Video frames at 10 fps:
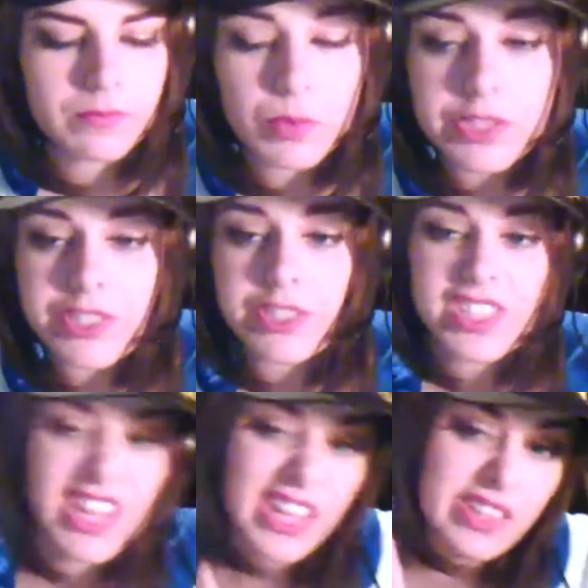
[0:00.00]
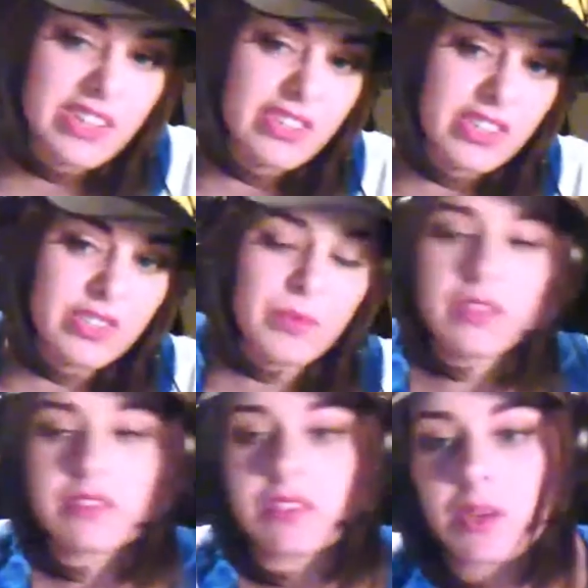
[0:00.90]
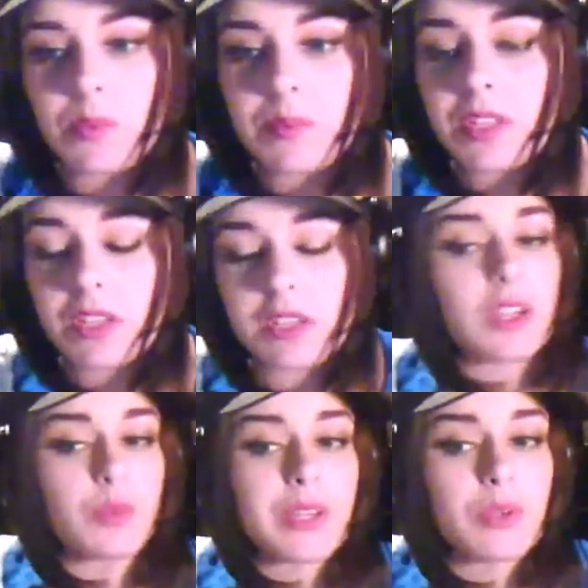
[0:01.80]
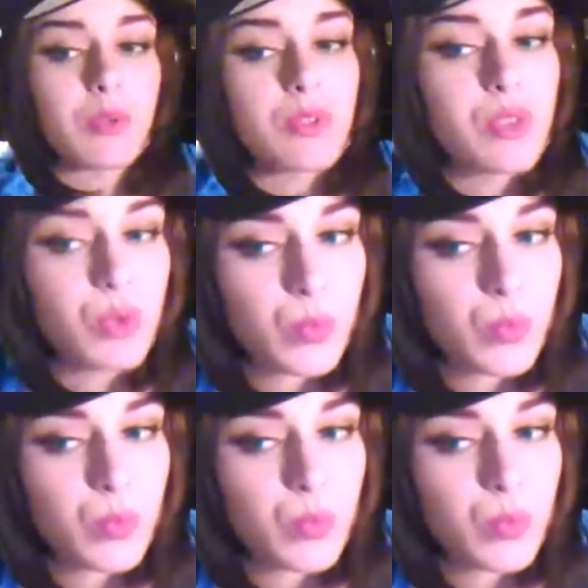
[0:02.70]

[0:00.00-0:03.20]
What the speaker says: Which is English as well, so that could be cool too.